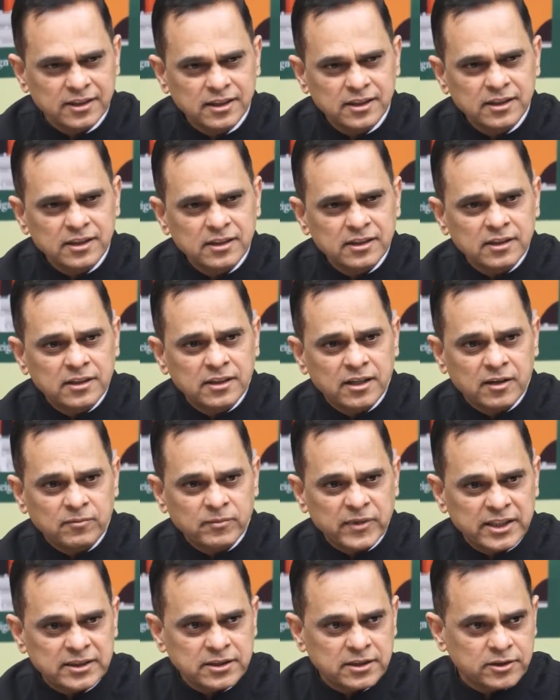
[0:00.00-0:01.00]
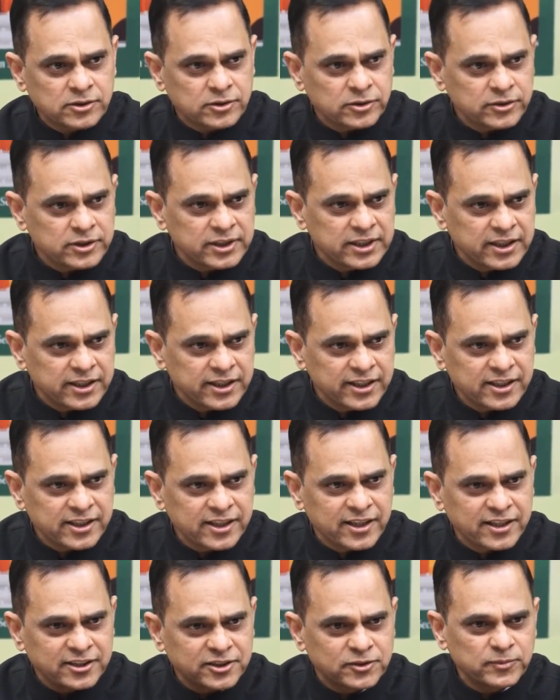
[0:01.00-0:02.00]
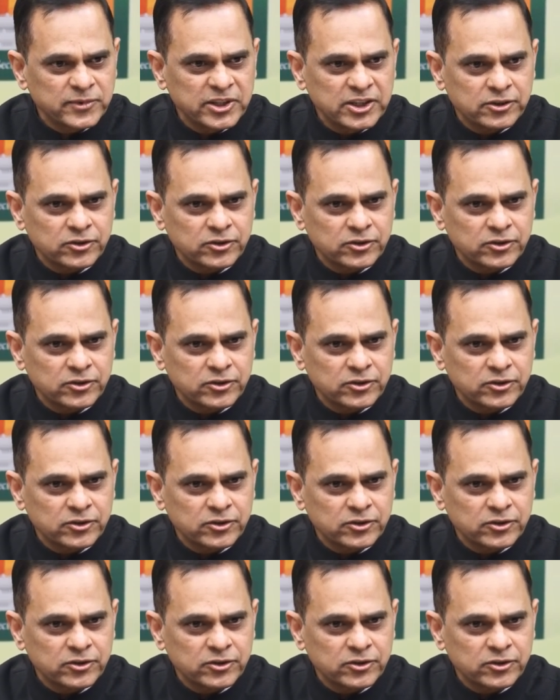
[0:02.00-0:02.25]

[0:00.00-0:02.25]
Ambassador Suri had encouraged me